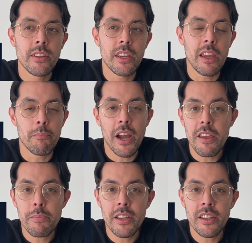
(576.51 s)
In my
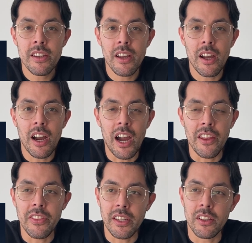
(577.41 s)
opinion, I
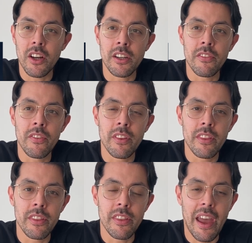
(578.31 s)
think a lot of
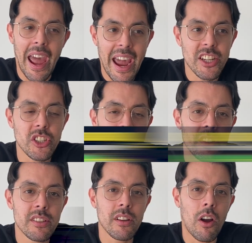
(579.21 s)
the
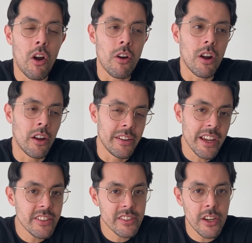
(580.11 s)
actions are
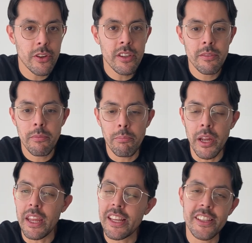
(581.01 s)
unnecessary,
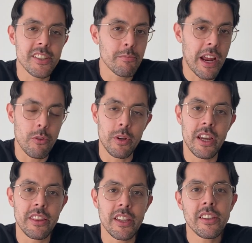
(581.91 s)
but it doesn't matter what
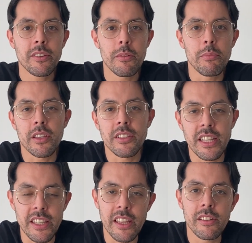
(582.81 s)
I think, because
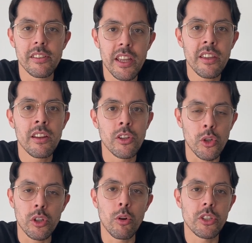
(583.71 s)
at the end of the day,
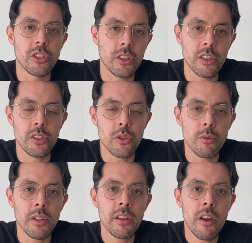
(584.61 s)
your coach is going to
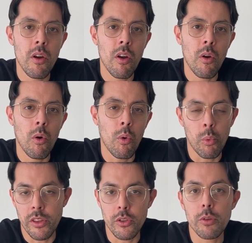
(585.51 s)
determine
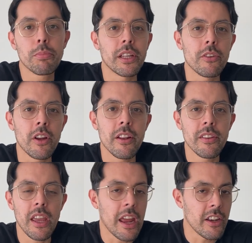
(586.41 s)
whether you play or not,
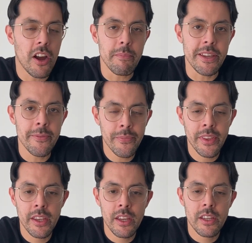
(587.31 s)
and not me.
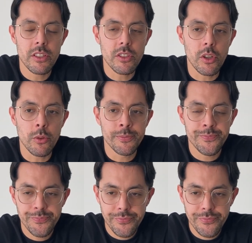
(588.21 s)
So